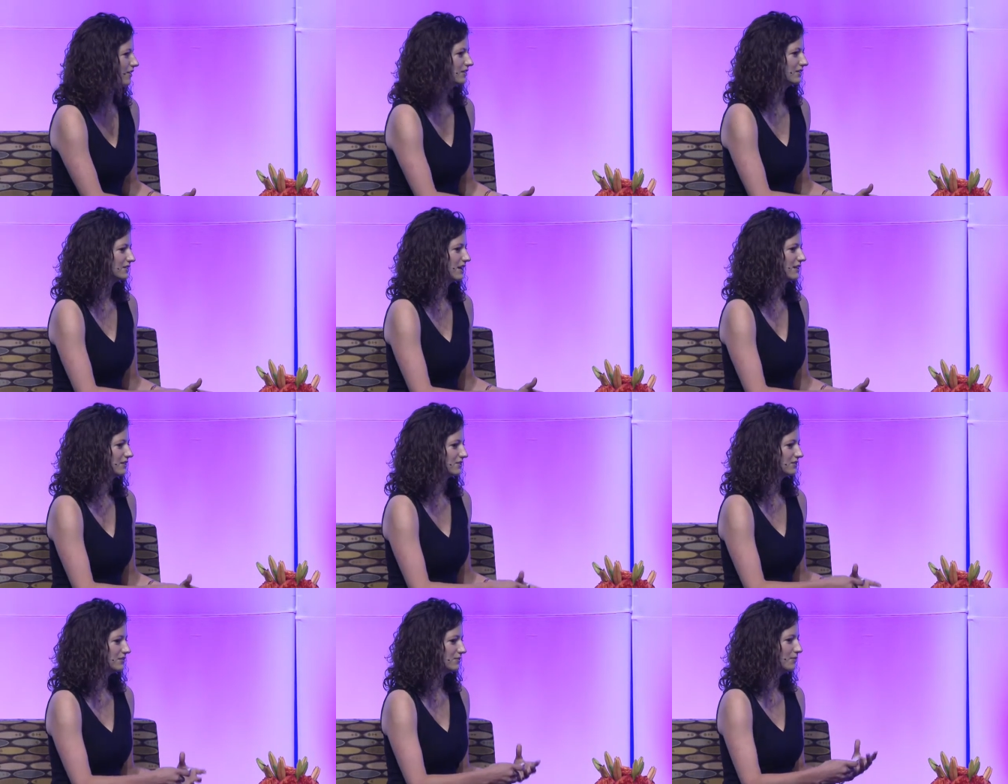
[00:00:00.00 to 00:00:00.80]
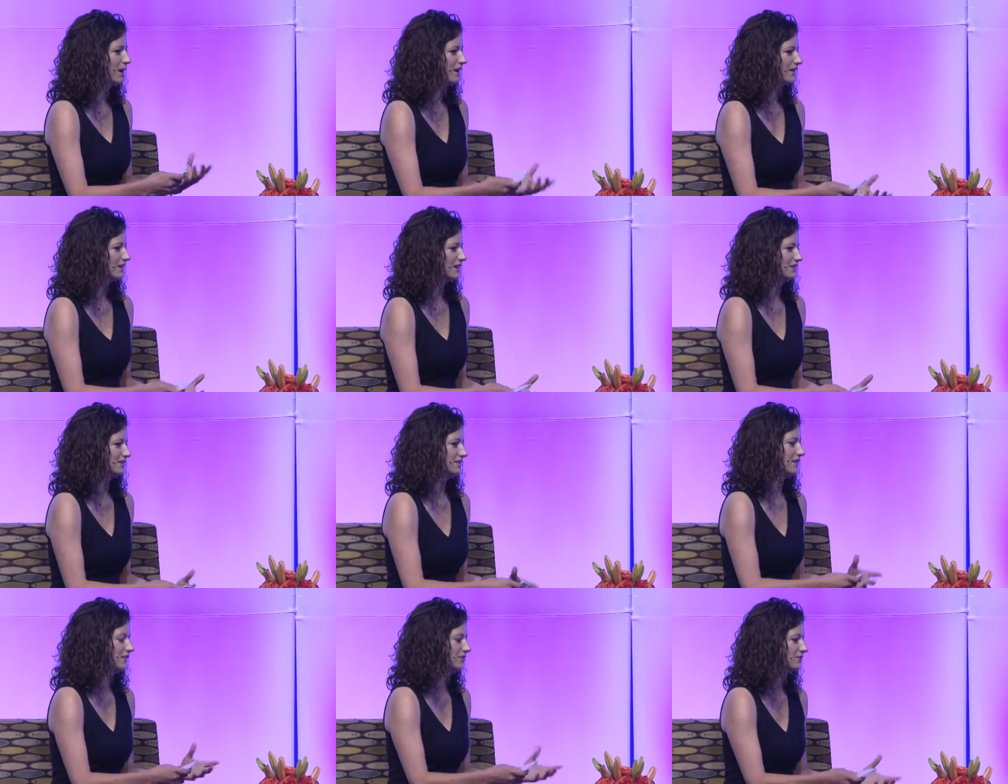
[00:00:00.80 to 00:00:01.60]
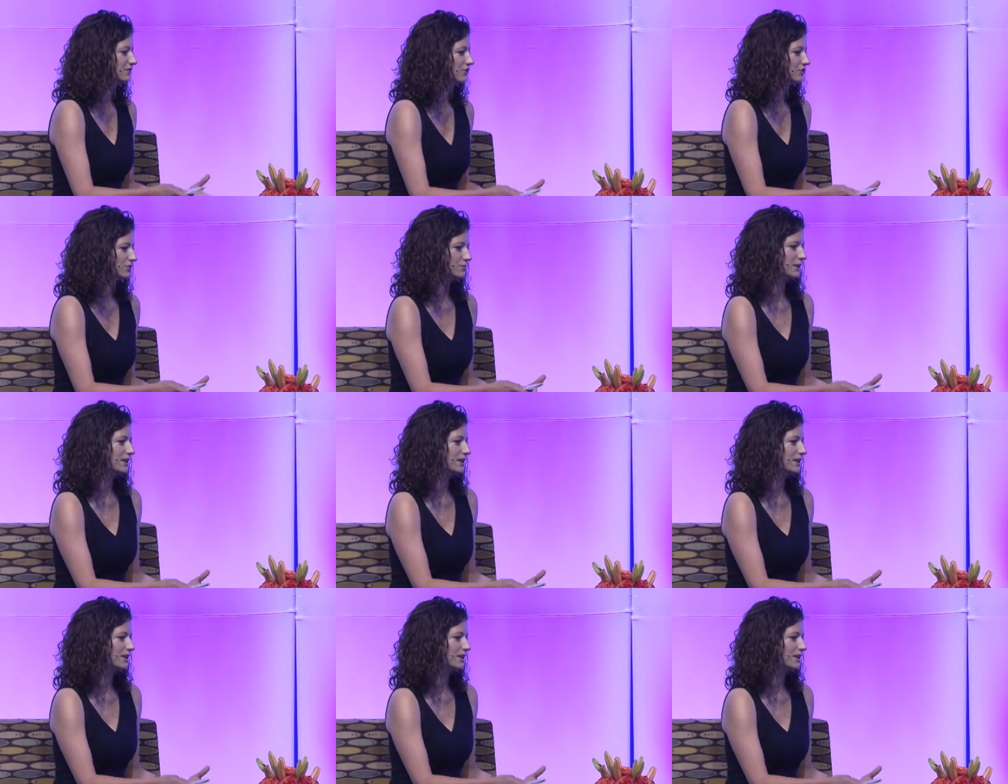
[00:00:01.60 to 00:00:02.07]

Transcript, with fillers: darker side to sort of monetizing our social